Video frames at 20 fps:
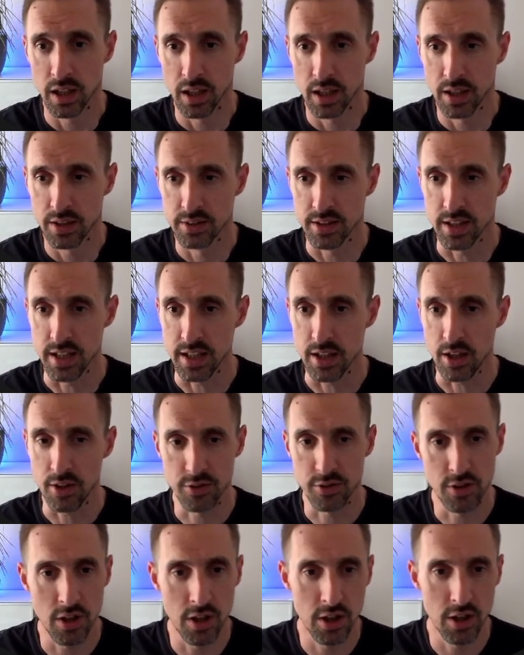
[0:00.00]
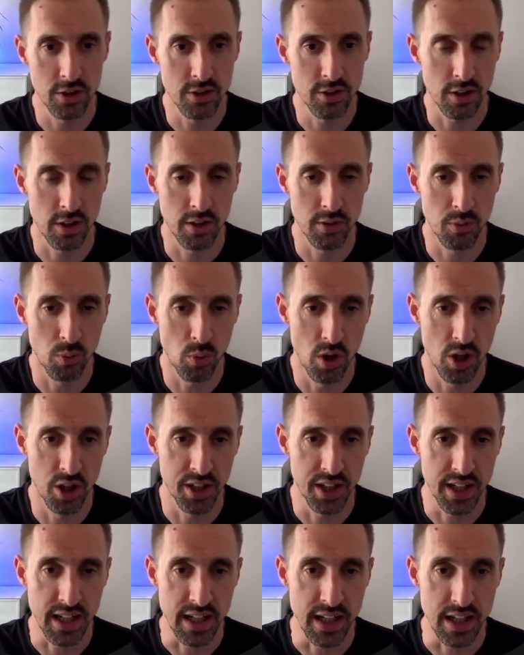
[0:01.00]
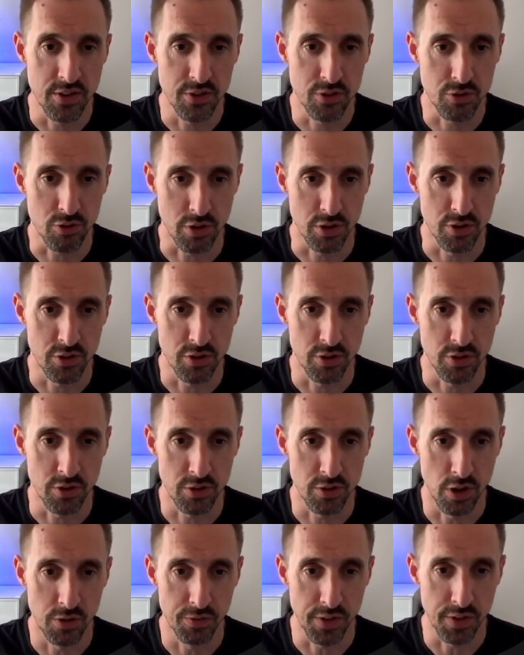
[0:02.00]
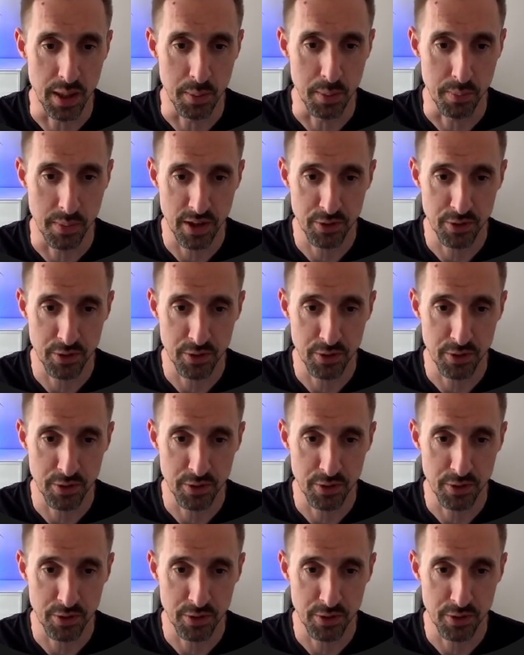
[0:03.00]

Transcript: The third one is trying to solve a math